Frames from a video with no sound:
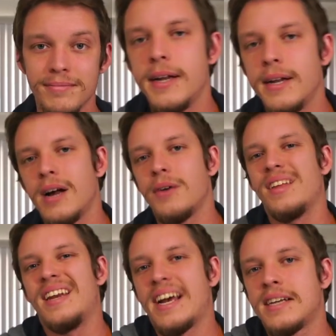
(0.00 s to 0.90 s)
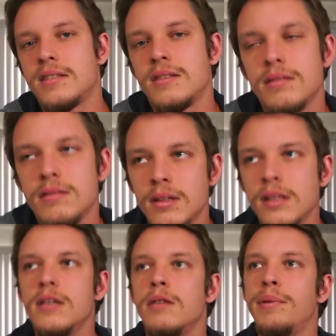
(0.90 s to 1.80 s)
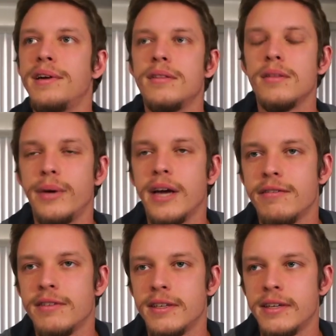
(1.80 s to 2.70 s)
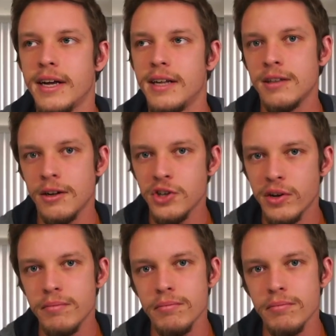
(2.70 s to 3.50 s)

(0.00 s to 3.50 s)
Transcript: All right, now the next little bit we have to kind of touch